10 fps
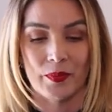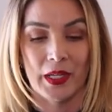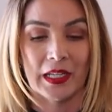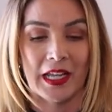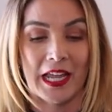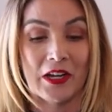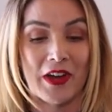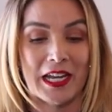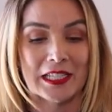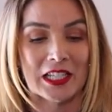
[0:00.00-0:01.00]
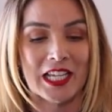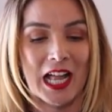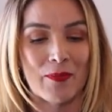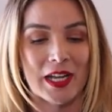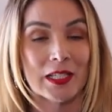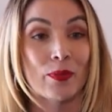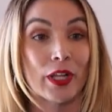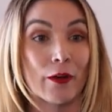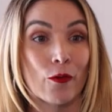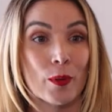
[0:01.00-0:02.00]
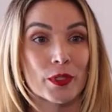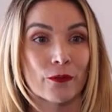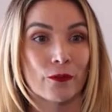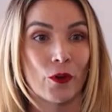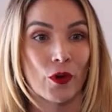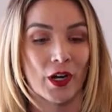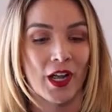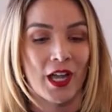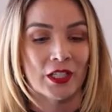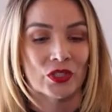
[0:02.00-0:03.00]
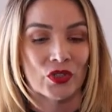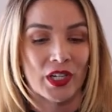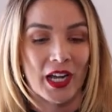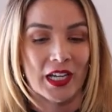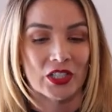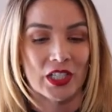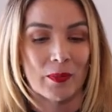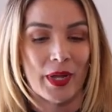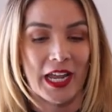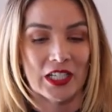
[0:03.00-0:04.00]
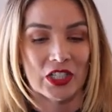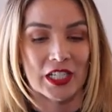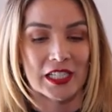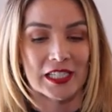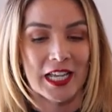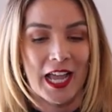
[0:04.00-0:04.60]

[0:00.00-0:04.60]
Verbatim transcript: been integrated to telemedicine platforms for triaging patients,